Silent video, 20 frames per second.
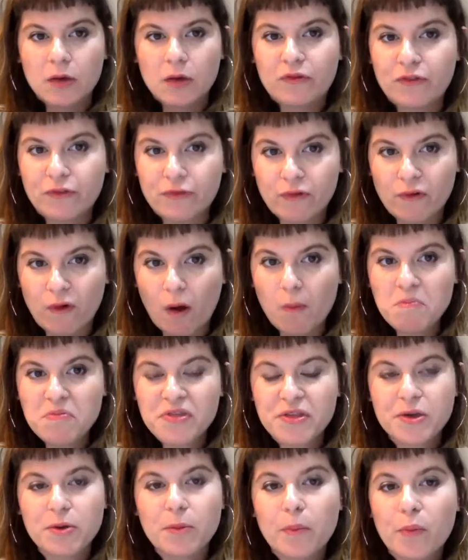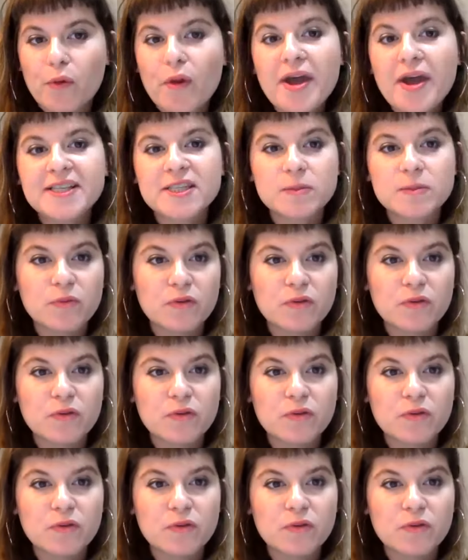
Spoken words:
from the oppressed,